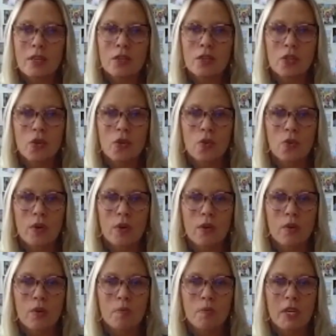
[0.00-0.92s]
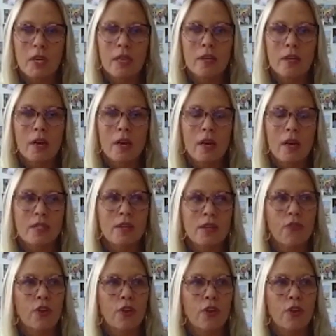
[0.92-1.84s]
So it would be a
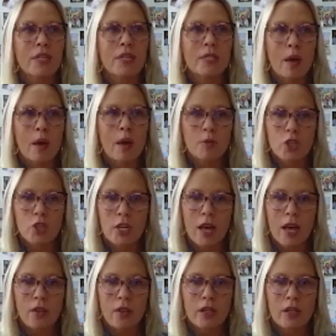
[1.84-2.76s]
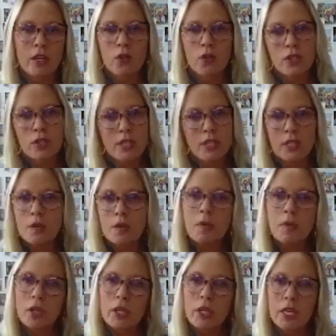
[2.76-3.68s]
different exceptionality or
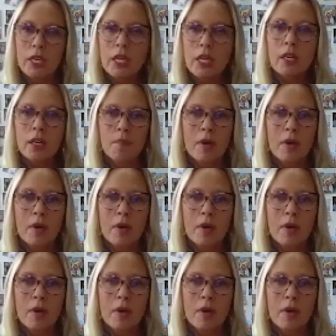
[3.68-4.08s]
disability.